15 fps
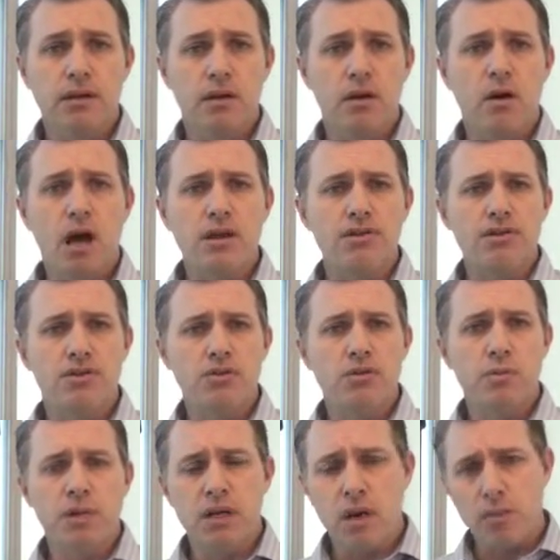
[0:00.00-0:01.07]
that causes you
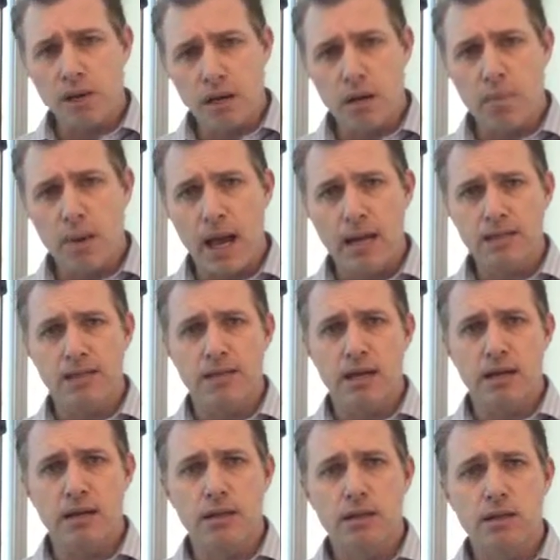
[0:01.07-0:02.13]
to become
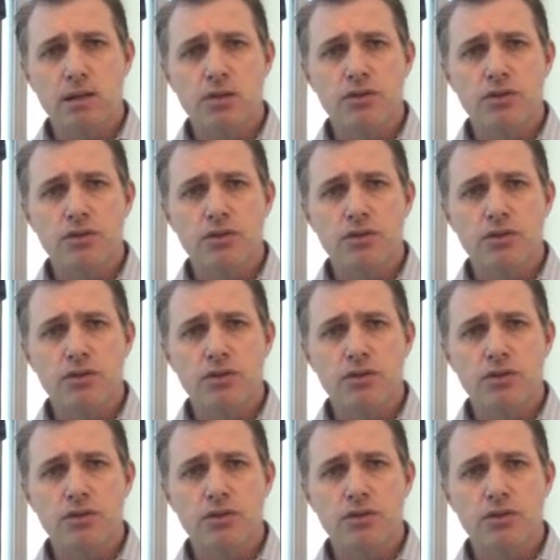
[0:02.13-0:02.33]
incapacitated.